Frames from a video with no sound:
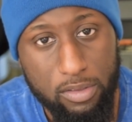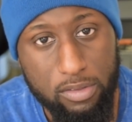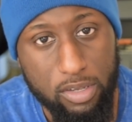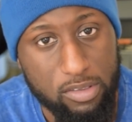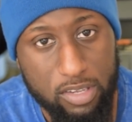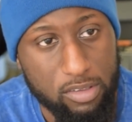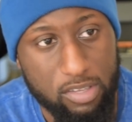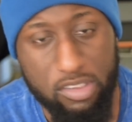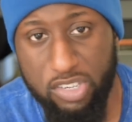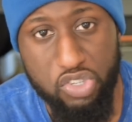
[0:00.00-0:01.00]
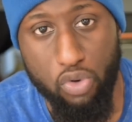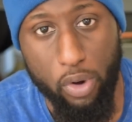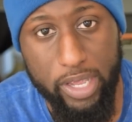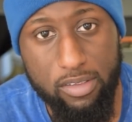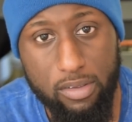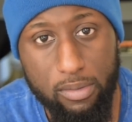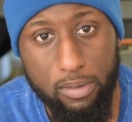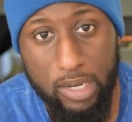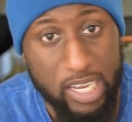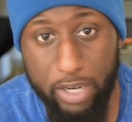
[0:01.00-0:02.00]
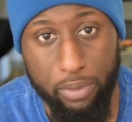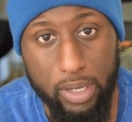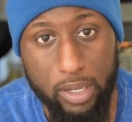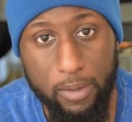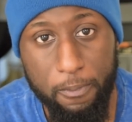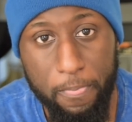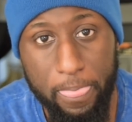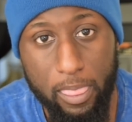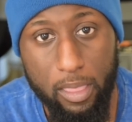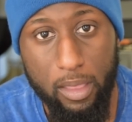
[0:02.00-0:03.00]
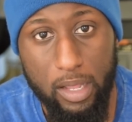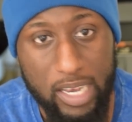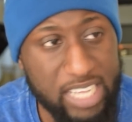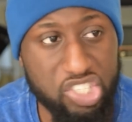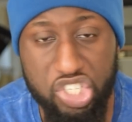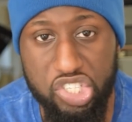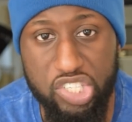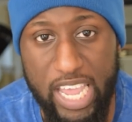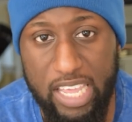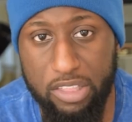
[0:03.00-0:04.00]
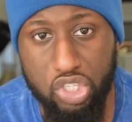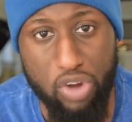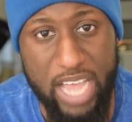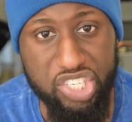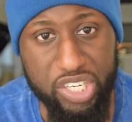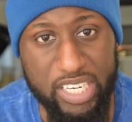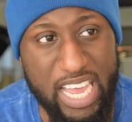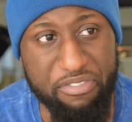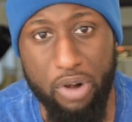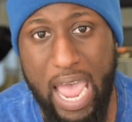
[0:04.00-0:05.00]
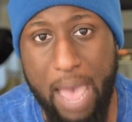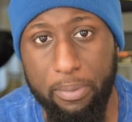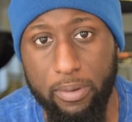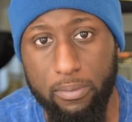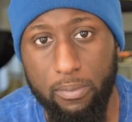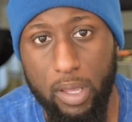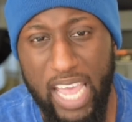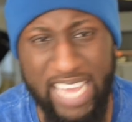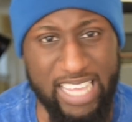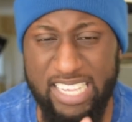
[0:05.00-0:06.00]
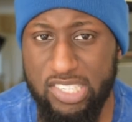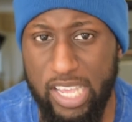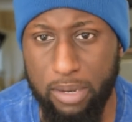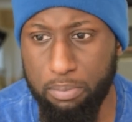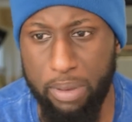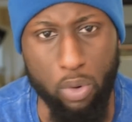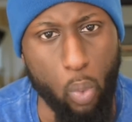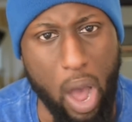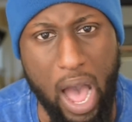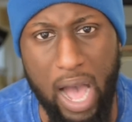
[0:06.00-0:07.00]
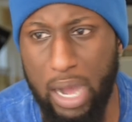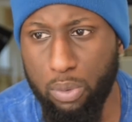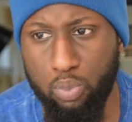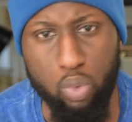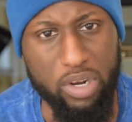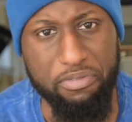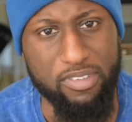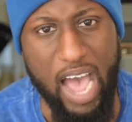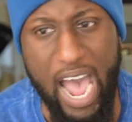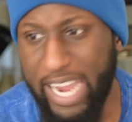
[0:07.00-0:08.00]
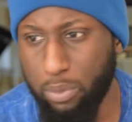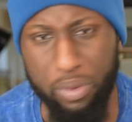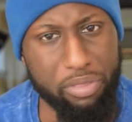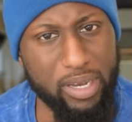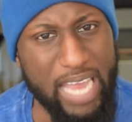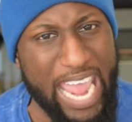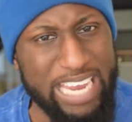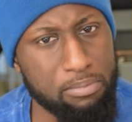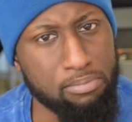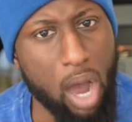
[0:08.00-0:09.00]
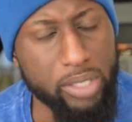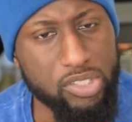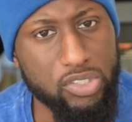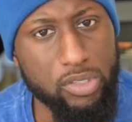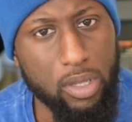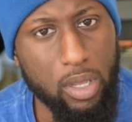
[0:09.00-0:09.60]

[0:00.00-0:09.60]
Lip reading: to destroy it. Literally. Let's just say the tragedy never happened. And they said Benoit would have died within 8 months